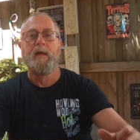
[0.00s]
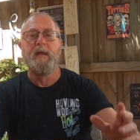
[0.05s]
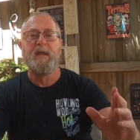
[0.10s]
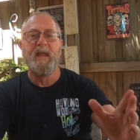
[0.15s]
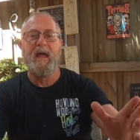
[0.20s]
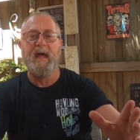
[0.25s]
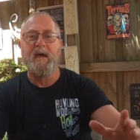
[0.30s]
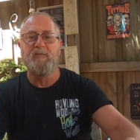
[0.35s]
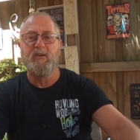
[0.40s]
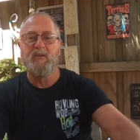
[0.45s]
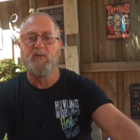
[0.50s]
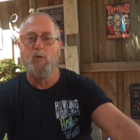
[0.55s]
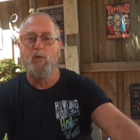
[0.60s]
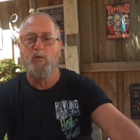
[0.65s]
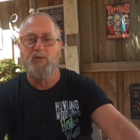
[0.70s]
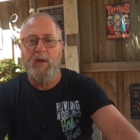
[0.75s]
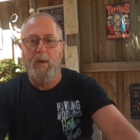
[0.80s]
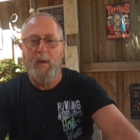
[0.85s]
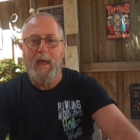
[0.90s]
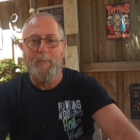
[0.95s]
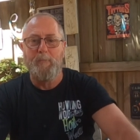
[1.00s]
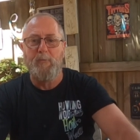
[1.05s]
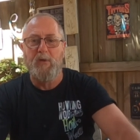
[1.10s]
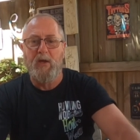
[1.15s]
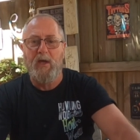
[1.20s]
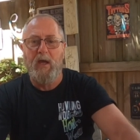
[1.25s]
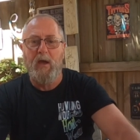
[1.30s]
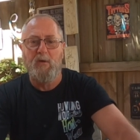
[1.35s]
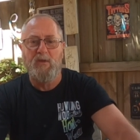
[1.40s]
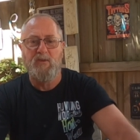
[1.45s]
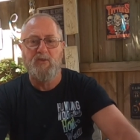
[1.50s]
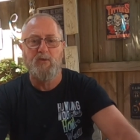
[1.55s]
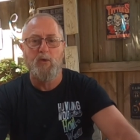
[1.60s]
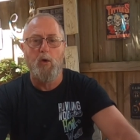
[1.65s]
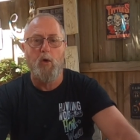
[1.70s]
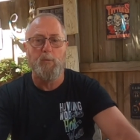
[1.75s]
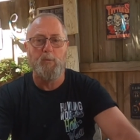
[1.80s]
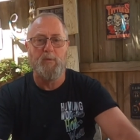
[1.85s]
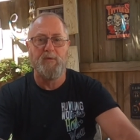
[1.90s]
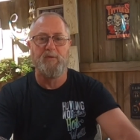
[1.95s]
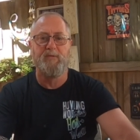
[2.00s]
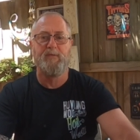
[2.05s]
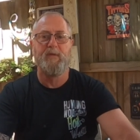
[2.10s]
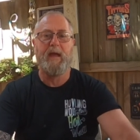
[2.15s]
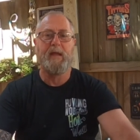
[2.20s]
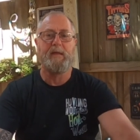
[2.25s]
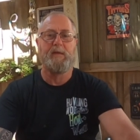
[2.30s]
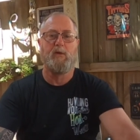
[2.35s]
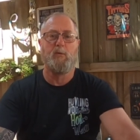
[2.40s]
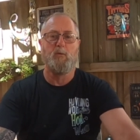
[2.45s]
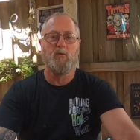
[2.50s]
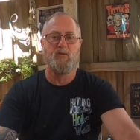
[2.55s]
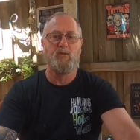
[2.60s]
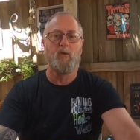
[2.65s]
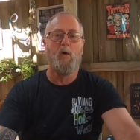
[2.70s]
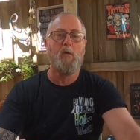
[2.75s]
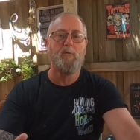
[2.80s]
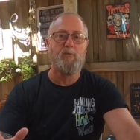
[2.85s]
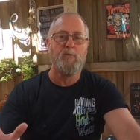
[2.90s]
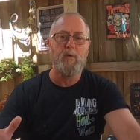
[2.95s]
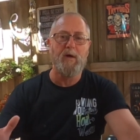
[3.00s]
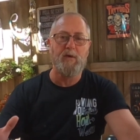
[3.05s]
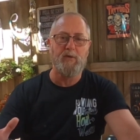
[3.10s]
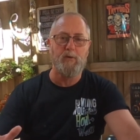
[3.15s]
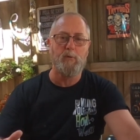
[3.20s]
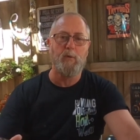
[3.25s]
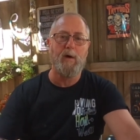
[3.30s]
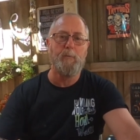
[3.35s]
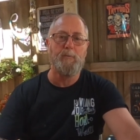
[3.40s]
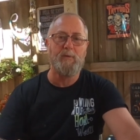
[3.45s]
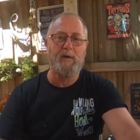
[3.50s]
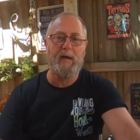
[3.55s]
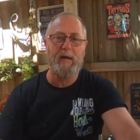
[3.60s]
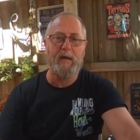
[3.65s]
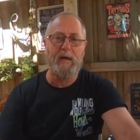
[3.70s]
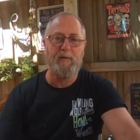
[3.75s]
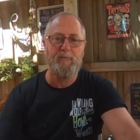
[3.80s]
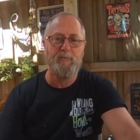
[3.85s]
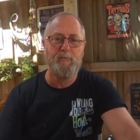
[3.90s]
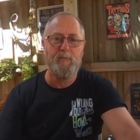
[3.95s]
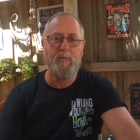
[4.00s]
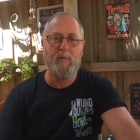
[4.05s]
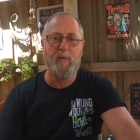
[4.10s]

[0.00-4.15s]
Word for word: Now, this also happened to coincide with the fact that it was time for us to update our